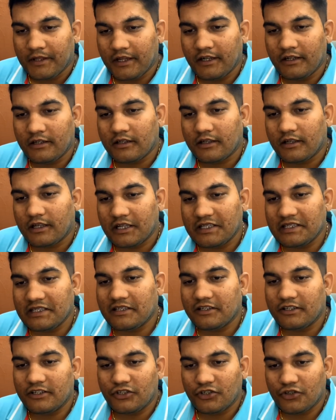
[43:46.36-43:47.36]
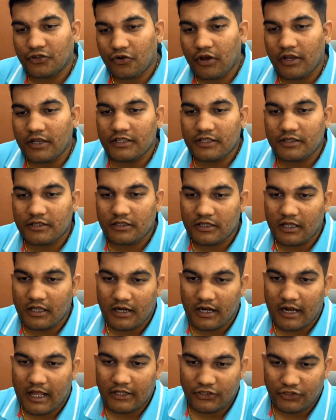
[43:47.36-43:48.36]
it kills, destroys the
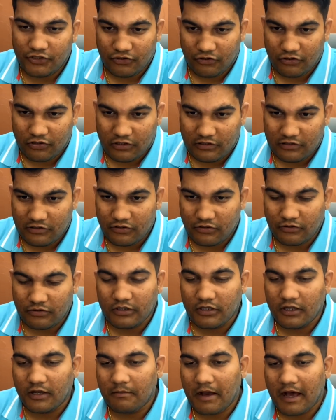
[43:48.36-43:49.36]
Rajyog also. The